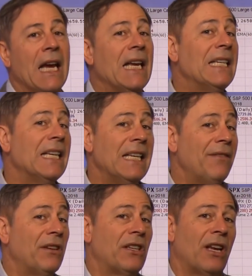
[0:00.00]
it didn't
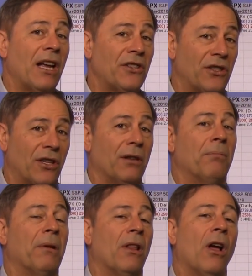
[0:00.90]
even touch
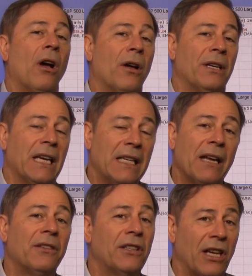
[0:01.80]
below, get
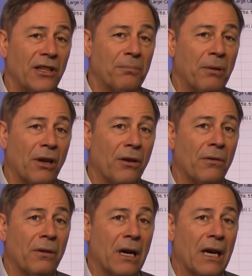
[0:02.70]
down to touch
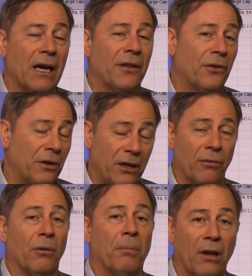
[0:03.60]
below 30
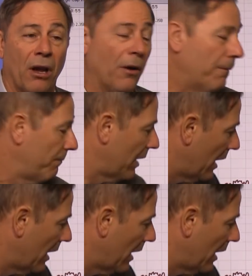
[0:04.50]
or below.